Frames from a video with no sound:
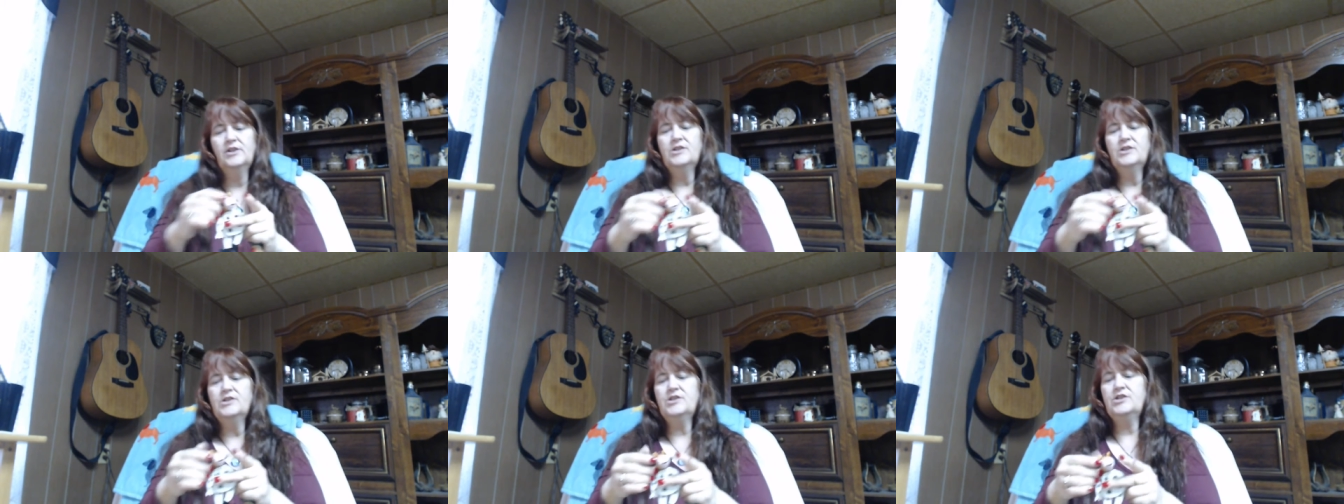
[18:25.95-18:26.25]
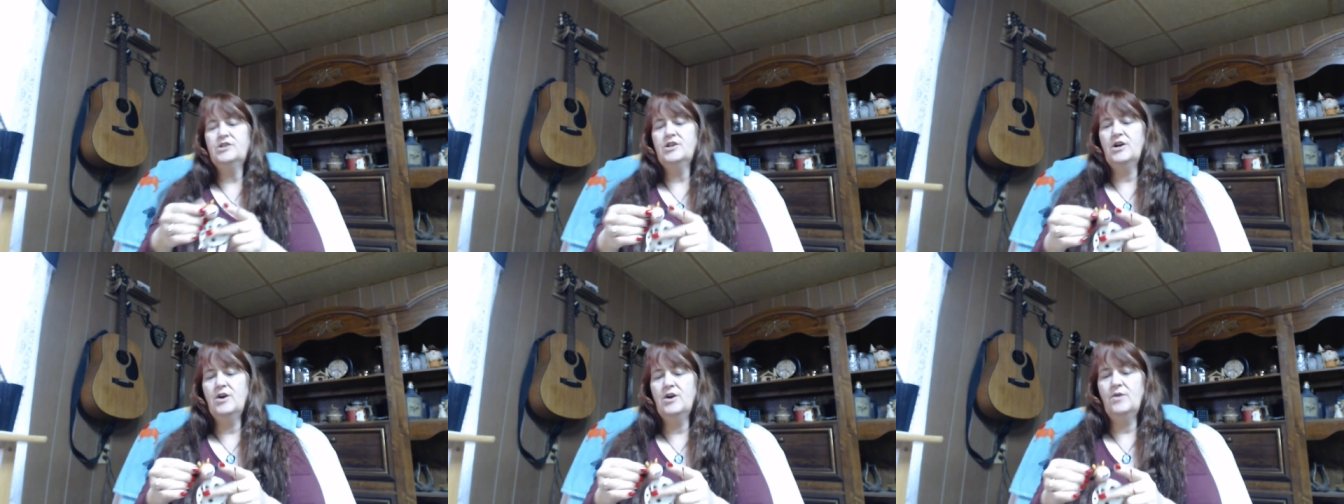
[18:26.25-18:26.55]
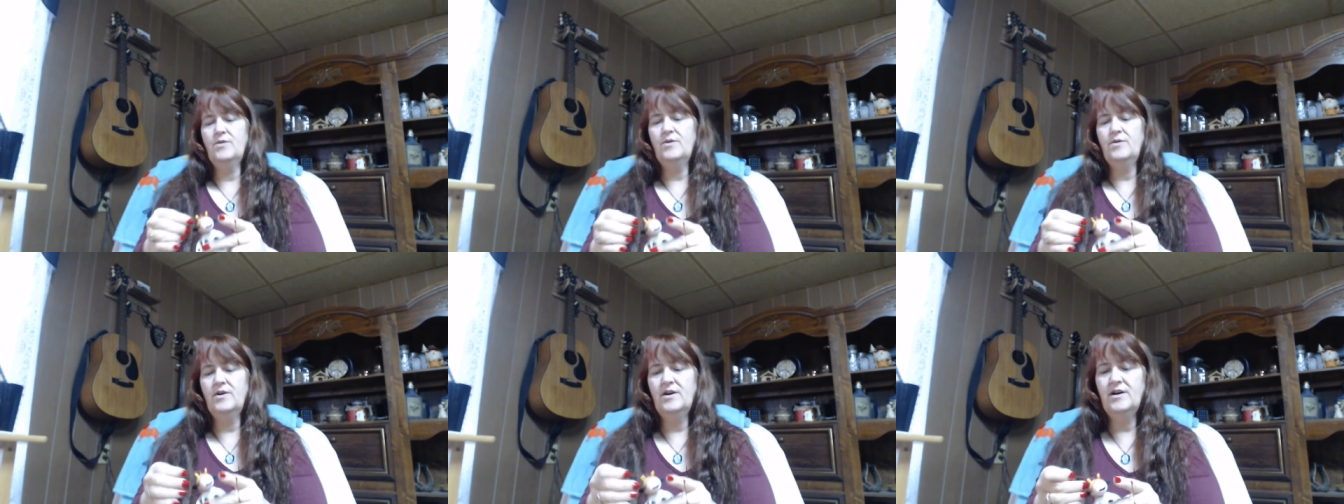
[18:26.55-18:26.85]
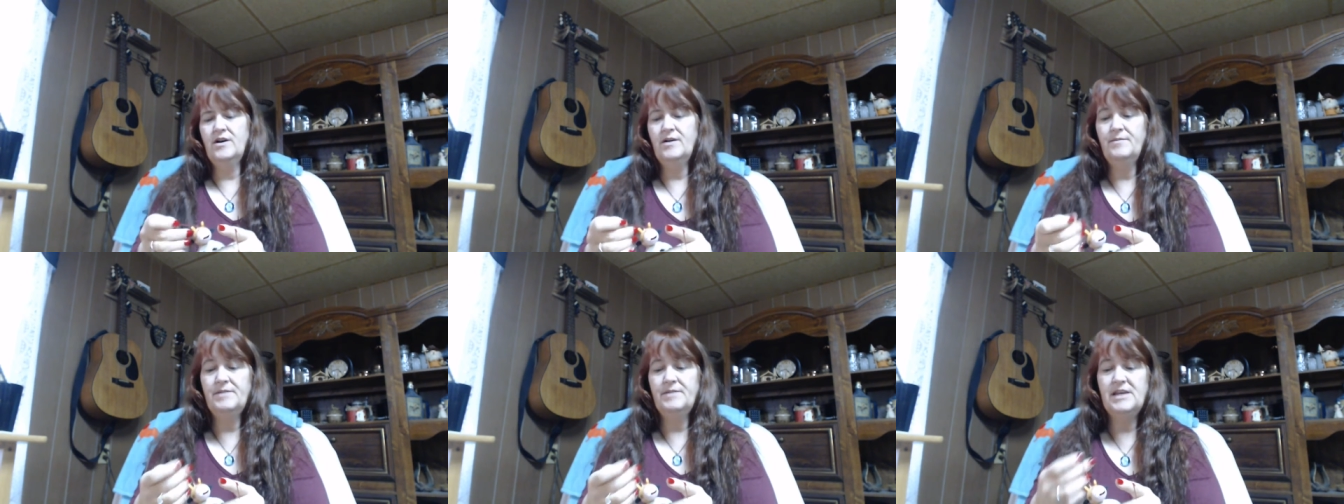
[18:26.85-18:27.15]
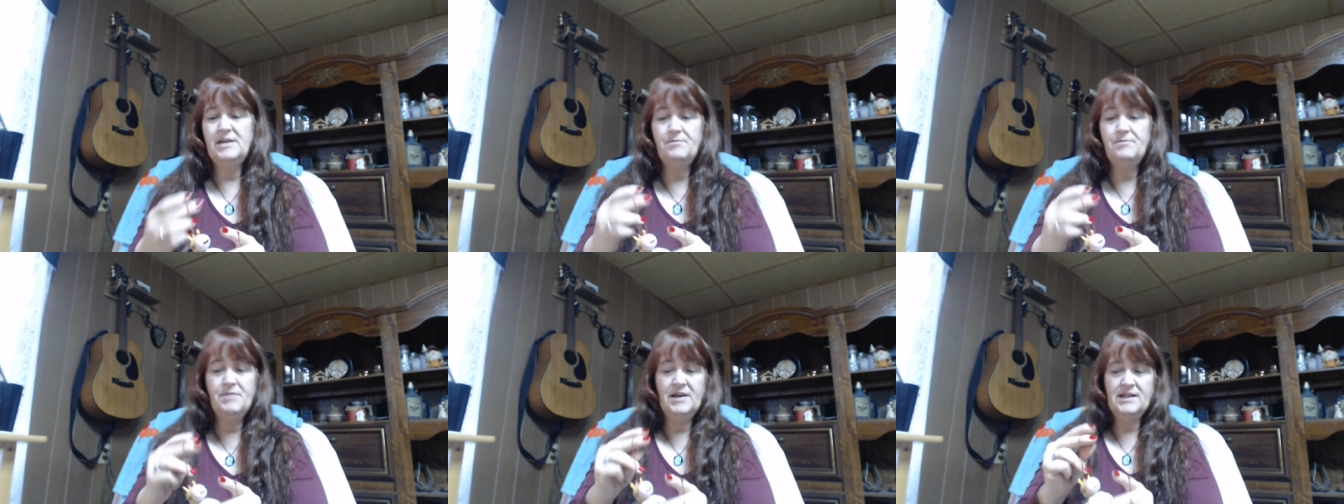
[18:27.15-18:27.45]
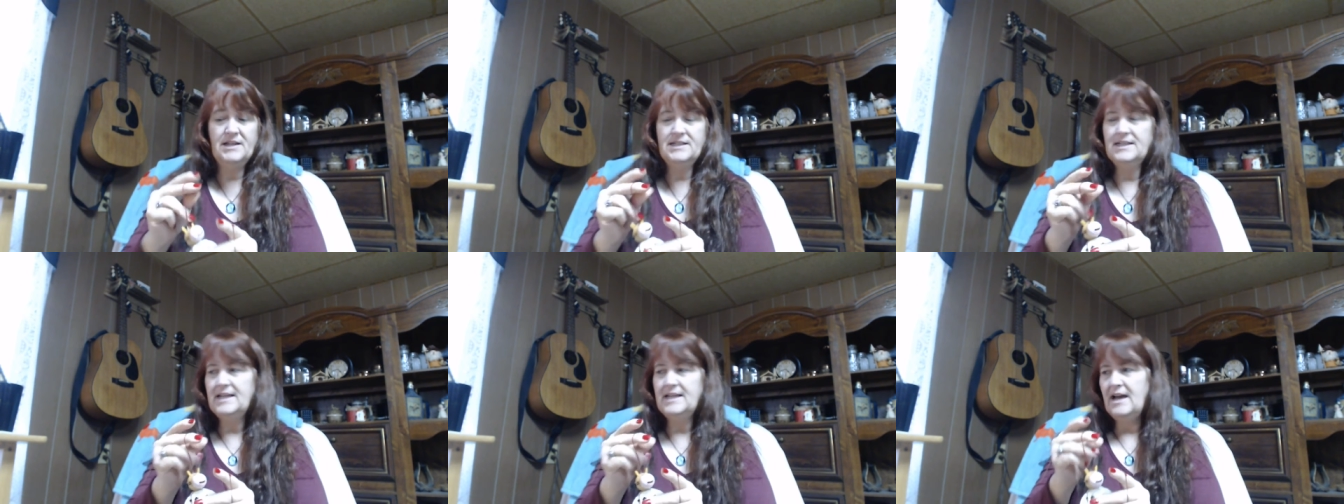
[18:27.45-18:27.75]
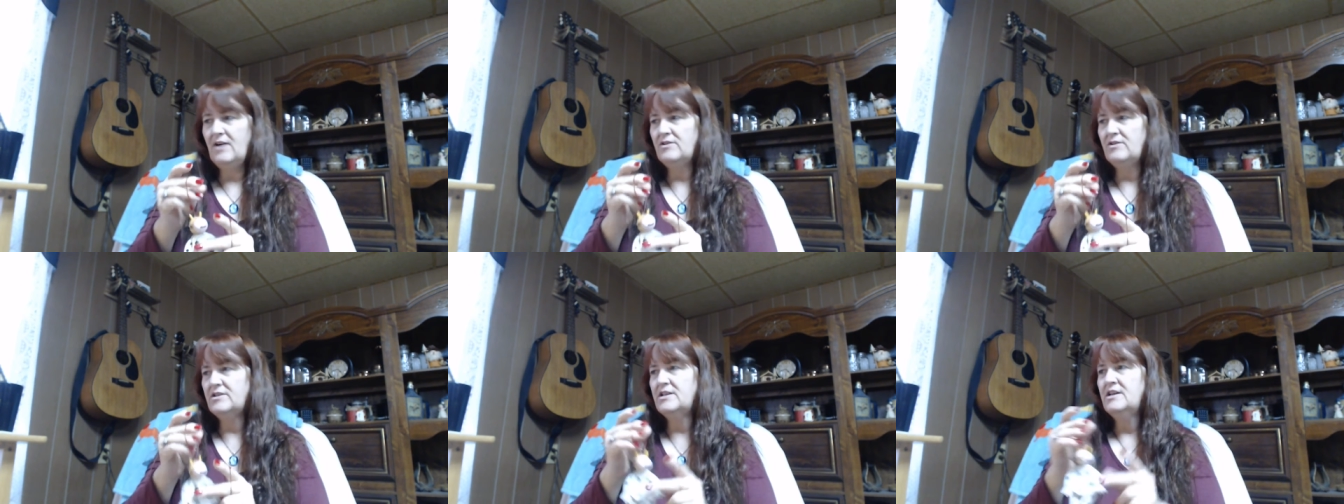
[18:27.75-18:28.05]
So um, he picked it
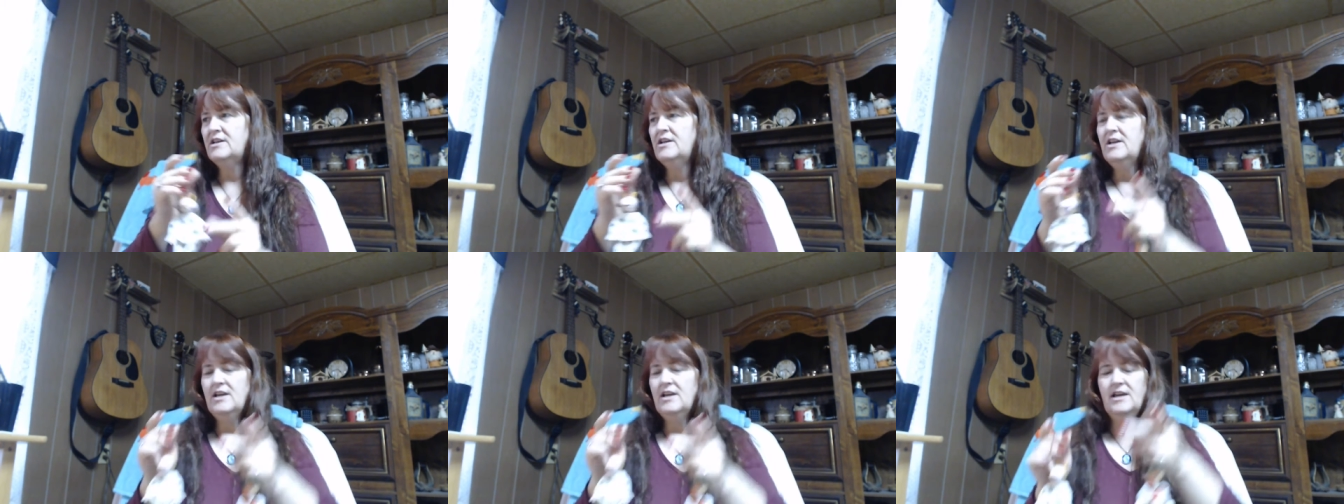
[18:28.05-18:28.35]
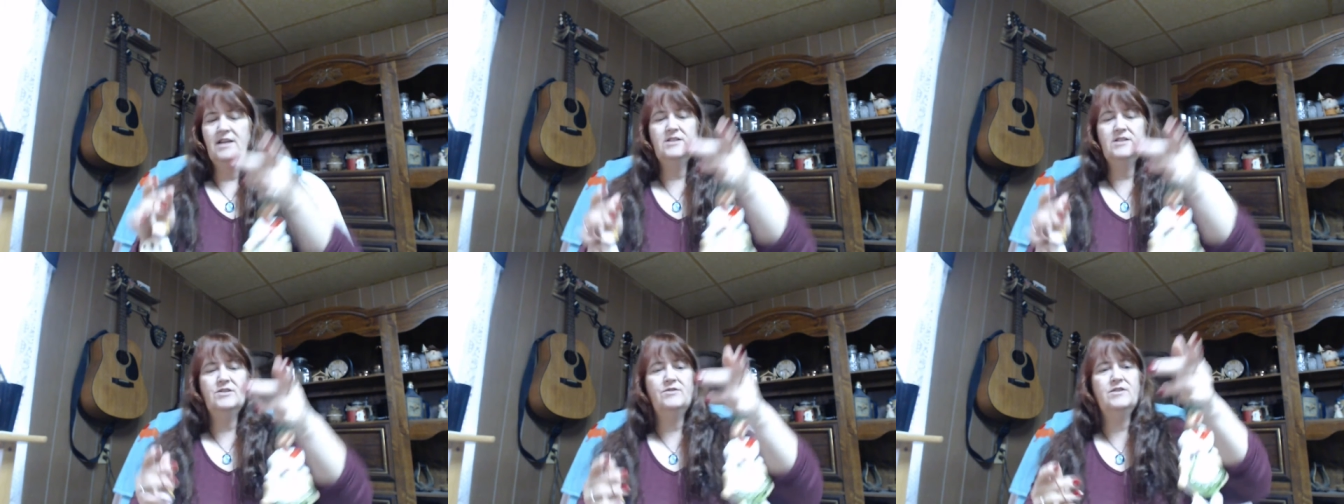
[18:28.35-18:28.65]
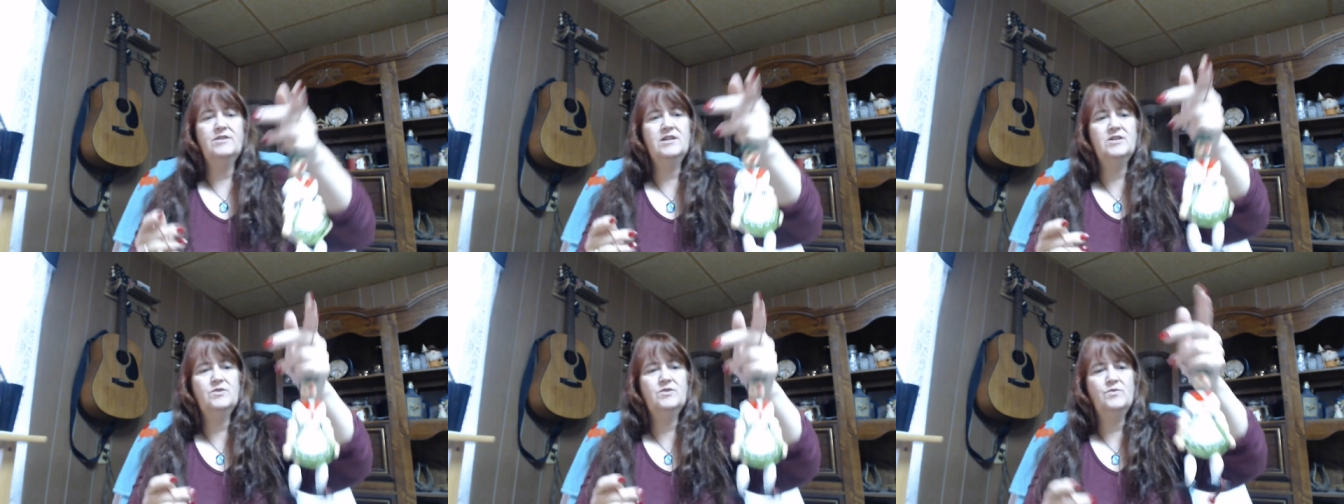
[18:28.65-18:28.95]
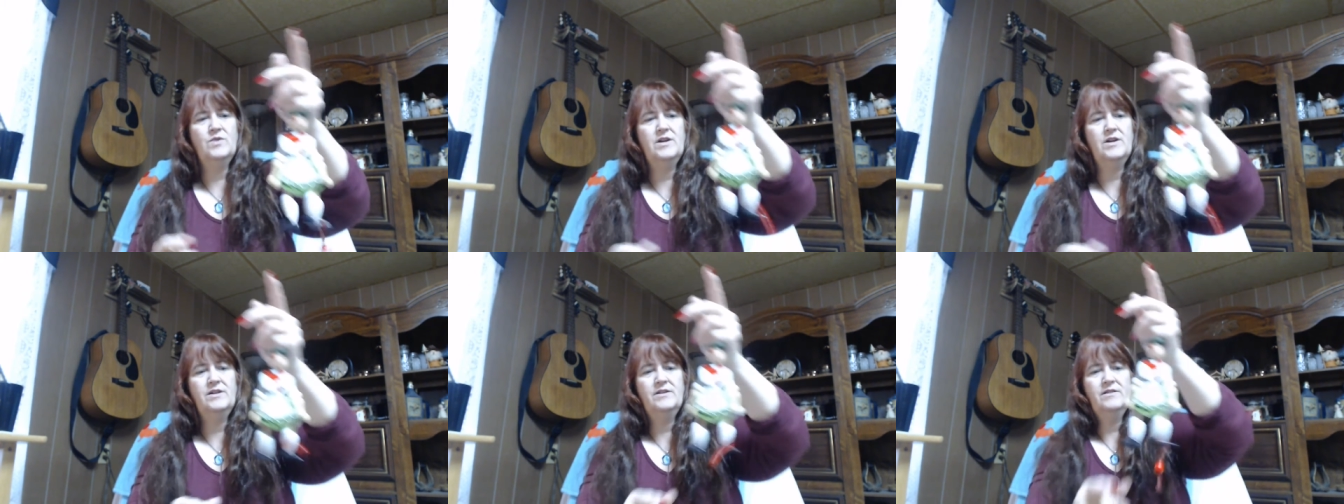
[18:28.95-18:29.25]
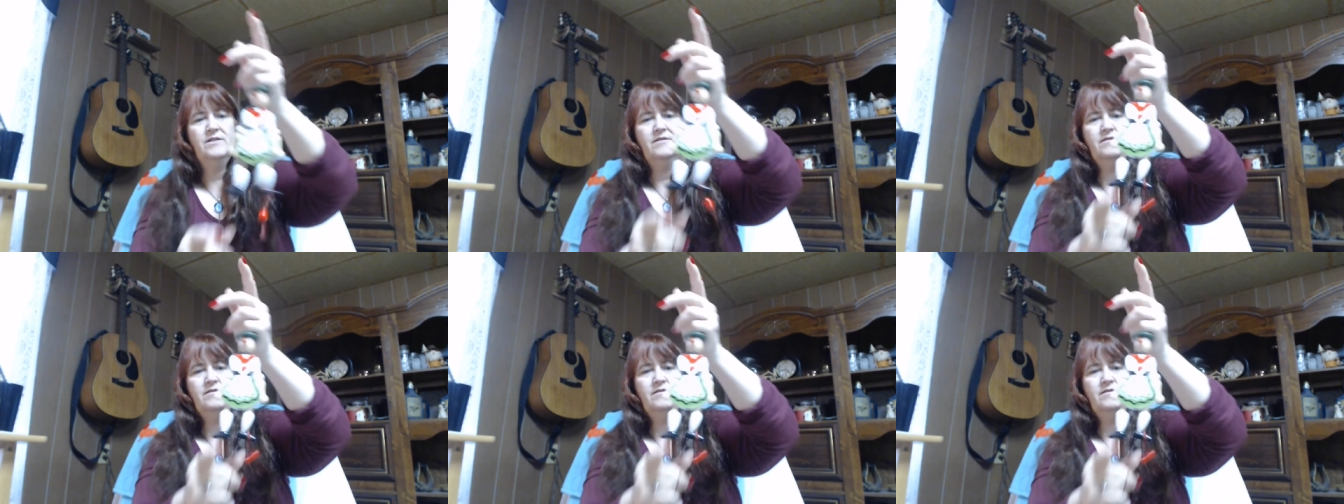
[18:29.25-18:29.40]
out. And so this one